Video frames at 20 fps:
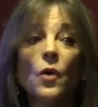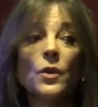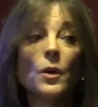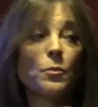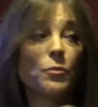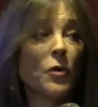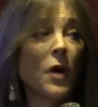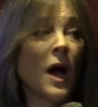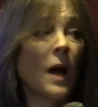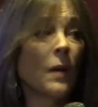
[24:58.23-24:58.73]
the
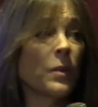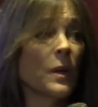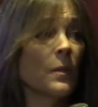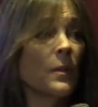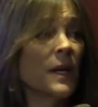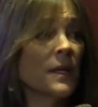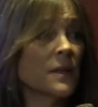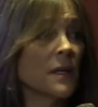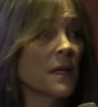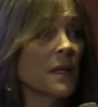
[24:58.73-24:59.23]
problem
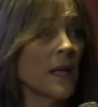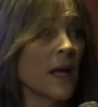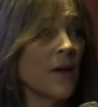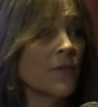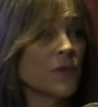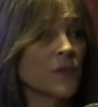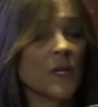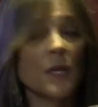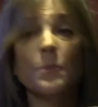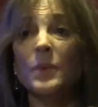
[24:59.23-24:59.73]
at the
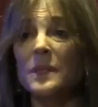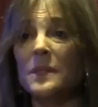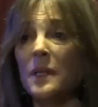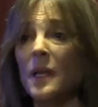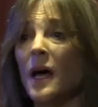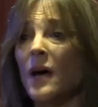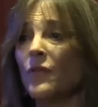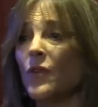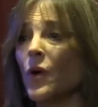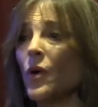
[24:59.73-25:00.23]
deepest
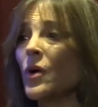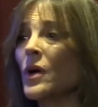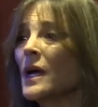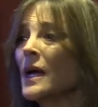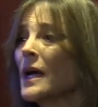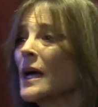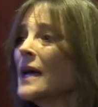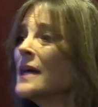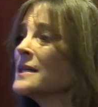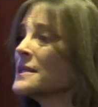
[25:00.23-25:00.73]
level
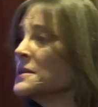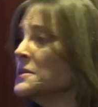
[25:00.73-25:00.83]
is